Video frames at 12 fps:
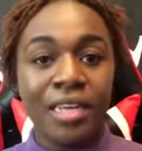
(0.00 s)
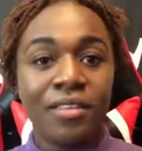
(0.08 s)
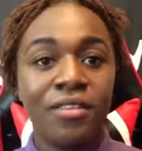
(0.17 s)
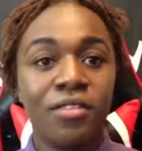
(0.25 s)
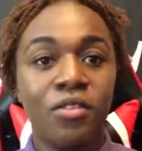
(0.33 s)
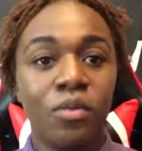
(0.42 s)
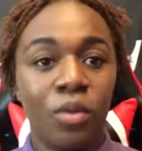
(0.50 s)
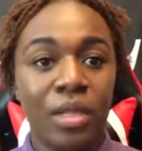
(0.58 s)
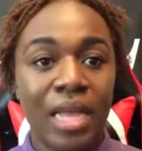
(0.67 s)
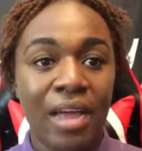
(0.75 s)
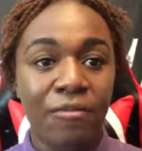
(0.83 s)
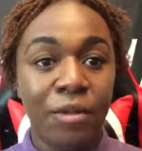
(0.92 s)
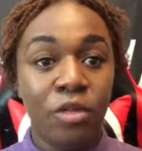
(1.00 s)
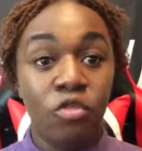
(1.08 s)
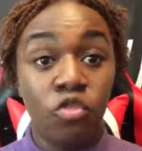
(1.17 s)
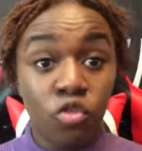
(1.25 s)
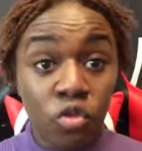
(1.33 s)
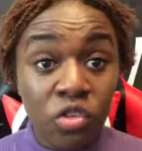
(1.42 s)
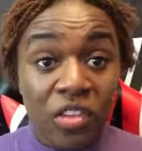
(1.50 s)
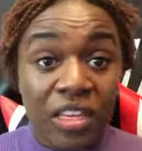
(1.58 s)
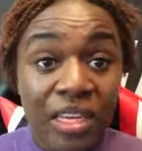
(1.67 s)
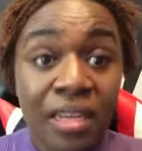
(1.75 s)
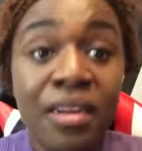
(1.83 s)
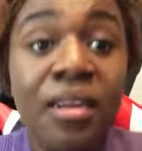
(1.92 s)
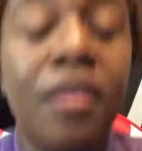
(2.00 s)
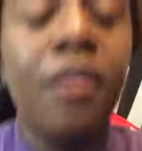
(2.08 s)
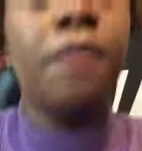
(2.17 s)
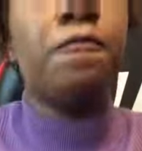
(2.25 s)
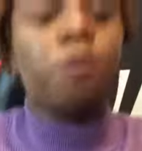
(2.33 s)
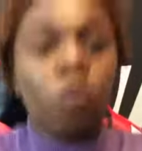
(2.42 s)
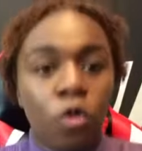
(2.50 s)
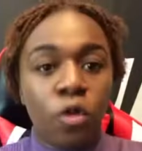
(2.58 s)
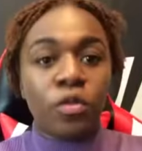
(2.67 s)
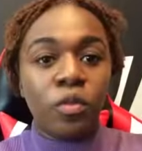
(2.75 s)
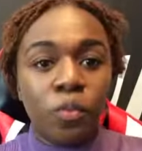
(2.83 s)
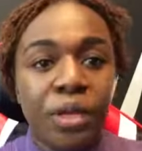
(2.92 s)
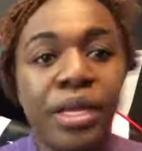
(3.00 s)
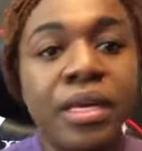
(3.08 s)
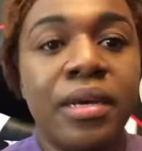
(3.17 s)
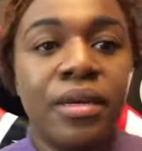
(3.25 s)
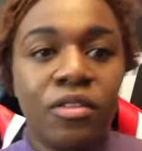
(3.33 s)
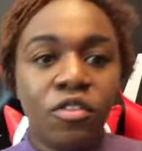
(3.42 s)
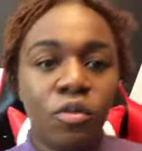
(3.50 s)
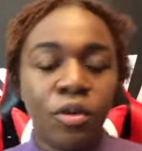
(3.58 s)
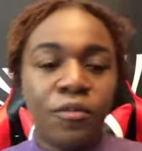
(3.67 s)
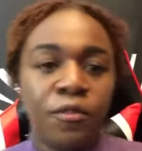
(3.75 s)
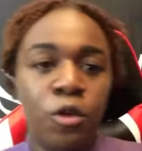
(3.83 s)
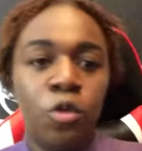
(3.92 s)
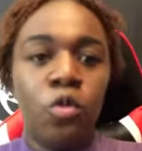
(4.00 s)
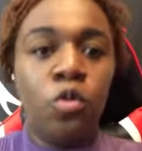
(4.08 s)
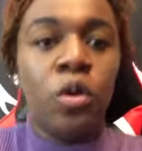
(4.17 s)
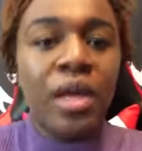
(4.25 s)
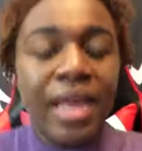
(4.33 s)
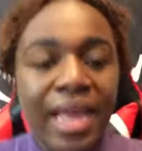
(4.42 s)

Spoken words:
This is the one that I've been using for the week to review.